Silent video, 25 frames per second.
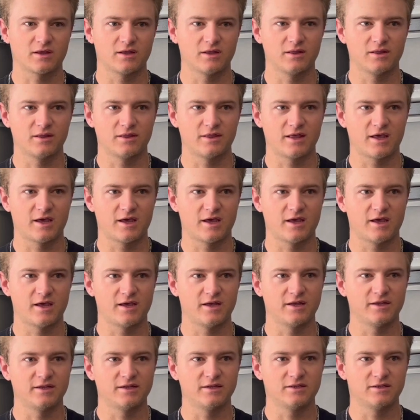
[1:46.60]

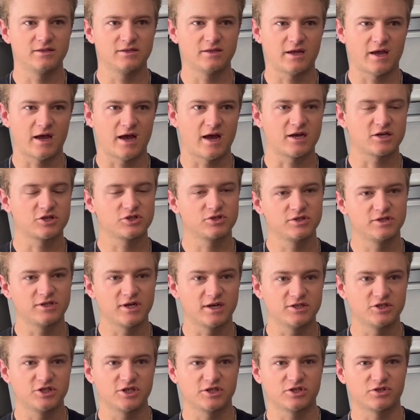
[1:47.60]
They actually
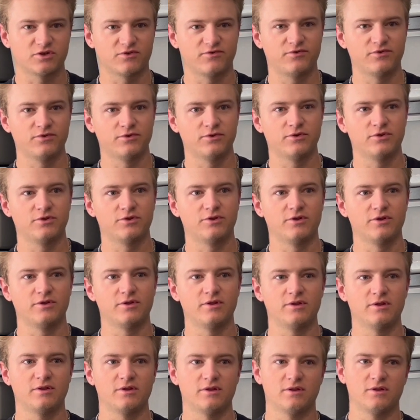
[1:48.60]
digest their food.
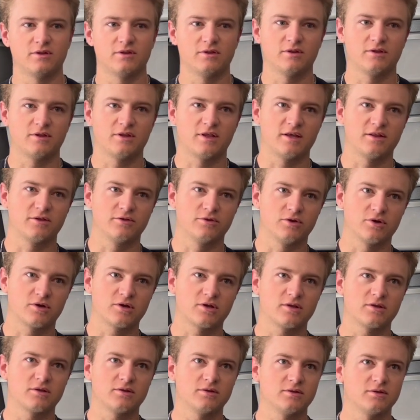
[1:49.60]

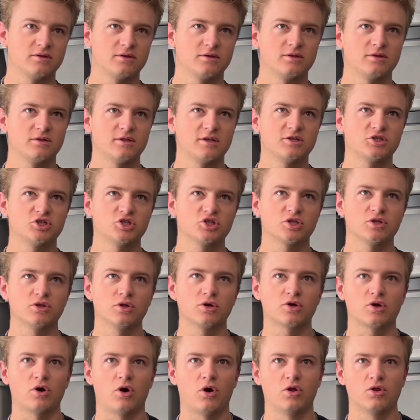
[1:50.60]
They just
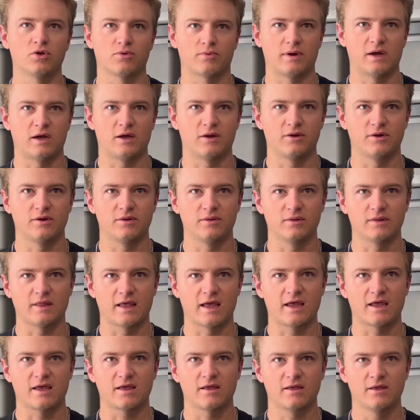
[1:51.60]
look all around
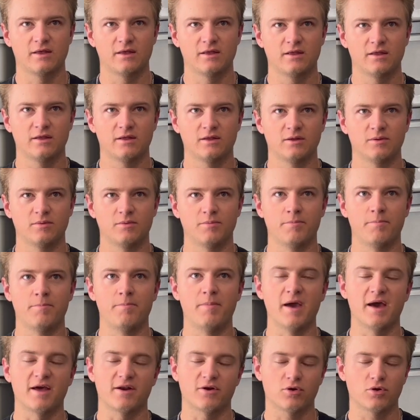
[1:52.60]
like
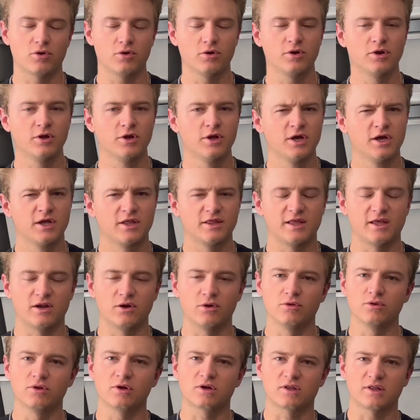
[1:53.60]
better. They
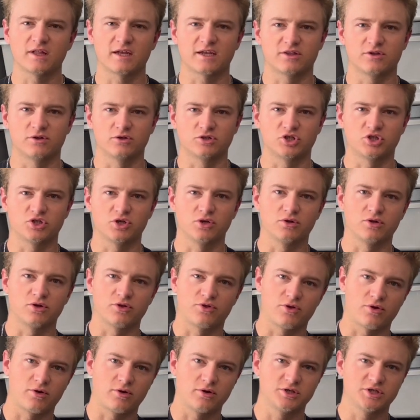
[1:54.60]
don't look like they're so
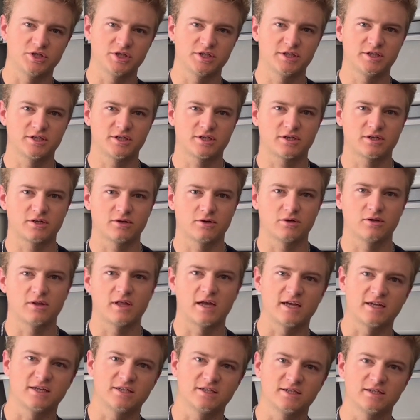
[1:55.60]
lethargic or
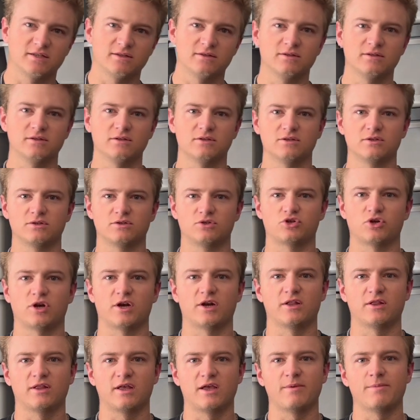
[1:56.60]
like trying to
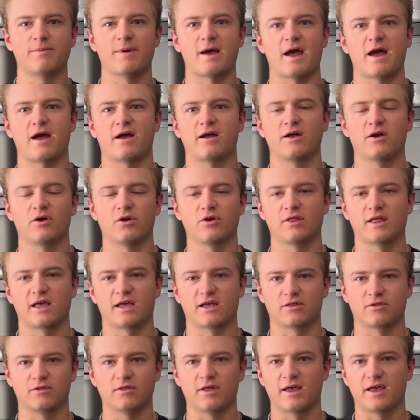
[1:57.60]
lay back or
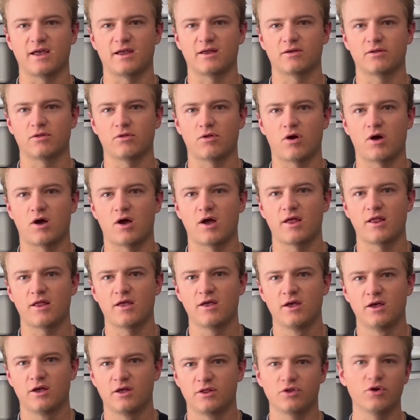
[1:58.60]
like laying a lot.
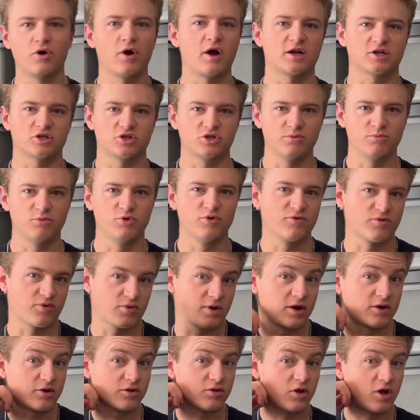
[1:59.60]
They'll actually move
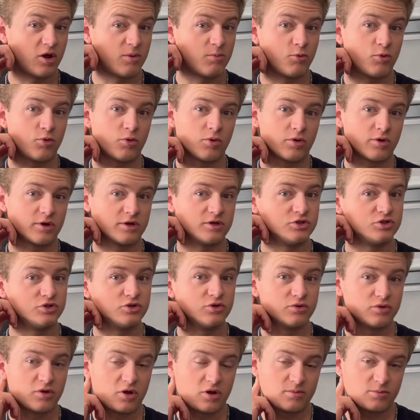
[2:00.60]
around a lot more and do a
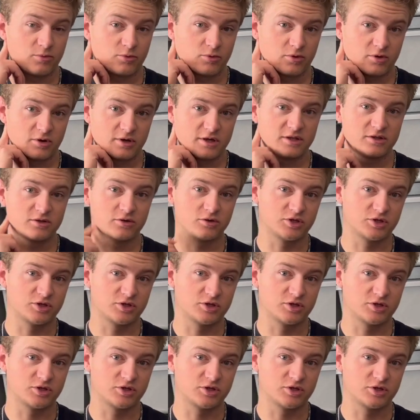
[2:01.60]
lot more in their